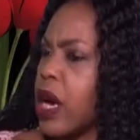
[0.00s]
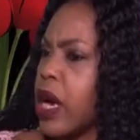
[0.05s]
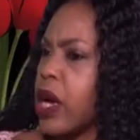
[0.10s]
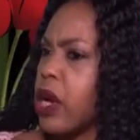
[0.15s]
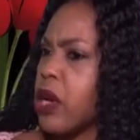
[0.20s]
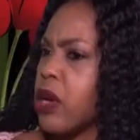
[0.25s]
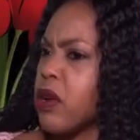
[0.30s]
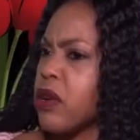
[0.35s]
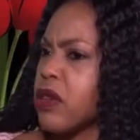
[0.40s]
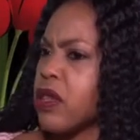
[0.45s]

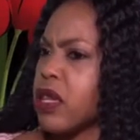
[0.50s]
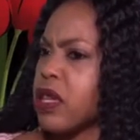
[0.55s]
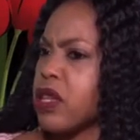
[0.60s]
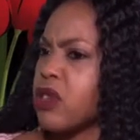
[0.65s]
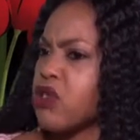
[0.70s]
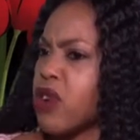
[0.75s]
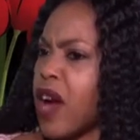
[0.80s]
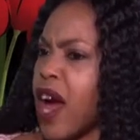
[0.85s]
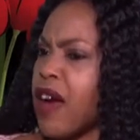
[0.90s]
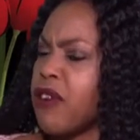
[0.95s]
You know, the
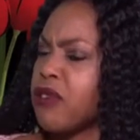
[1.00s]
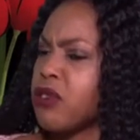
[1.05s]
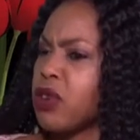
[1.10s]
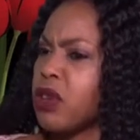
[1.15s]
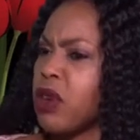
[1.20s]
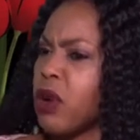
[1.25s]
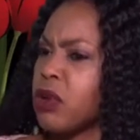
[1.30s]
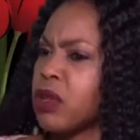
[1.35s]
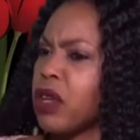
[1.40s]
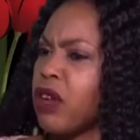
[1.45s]
drive
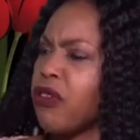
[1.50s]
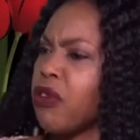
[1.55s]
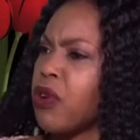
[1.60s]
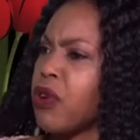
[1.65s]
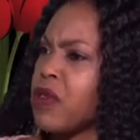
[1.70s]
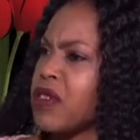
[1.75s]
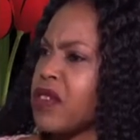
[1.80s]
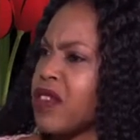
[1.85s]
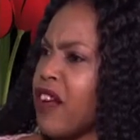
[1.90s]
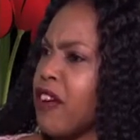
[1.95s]
not only for
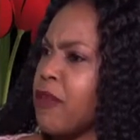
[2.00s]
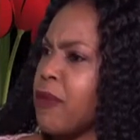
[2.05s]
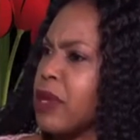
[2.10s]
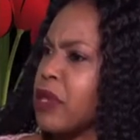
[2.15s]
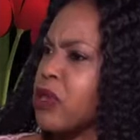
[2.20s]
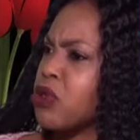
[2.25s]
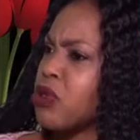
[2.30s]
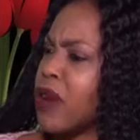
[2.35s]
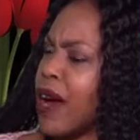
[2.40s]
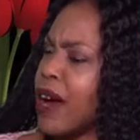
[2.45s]
yourself, but
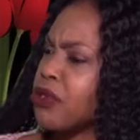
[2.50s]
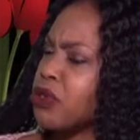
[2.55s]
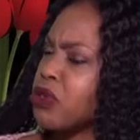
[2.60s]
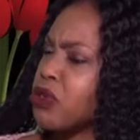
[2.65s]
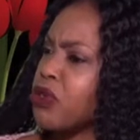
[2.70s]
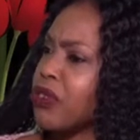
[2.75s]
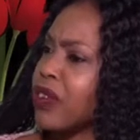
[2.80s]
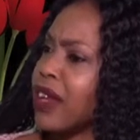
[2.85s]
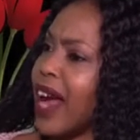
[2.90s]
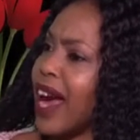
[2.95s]
the drive
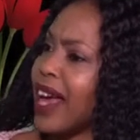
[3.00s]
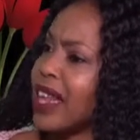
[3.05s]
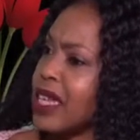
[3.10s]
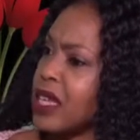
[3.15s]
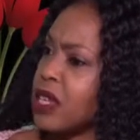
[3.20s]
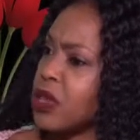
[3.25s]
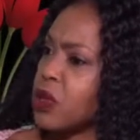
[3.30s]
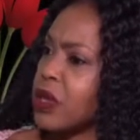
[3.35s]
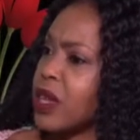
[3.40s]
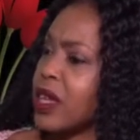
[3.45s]
for the
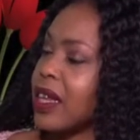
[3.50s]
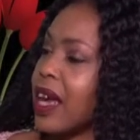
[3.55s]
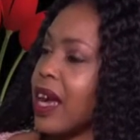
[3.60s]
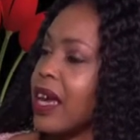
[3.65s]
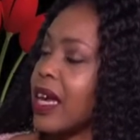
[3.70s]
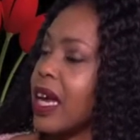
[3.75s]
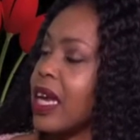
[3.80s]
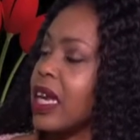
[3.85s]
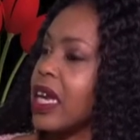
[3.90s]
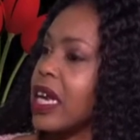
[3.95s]
others, so that they
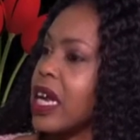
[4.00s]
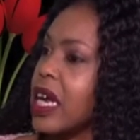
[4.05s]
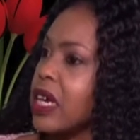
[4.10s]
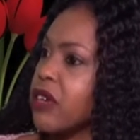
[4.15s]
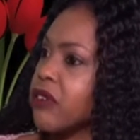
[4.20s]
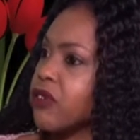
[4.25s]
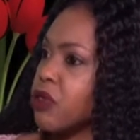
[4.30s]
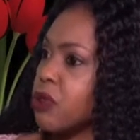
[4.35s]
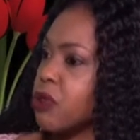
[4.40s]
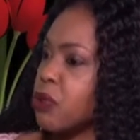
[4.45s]
can learn
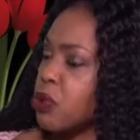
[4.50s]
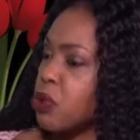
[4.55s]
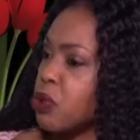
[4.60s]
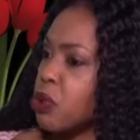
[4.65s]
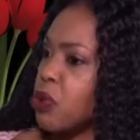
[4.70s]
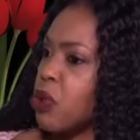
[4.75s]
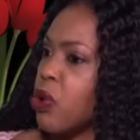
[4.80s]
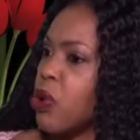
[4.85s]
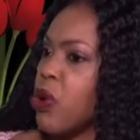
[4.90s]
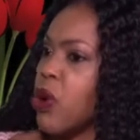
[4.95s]
from
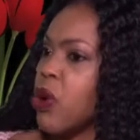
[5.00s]
you.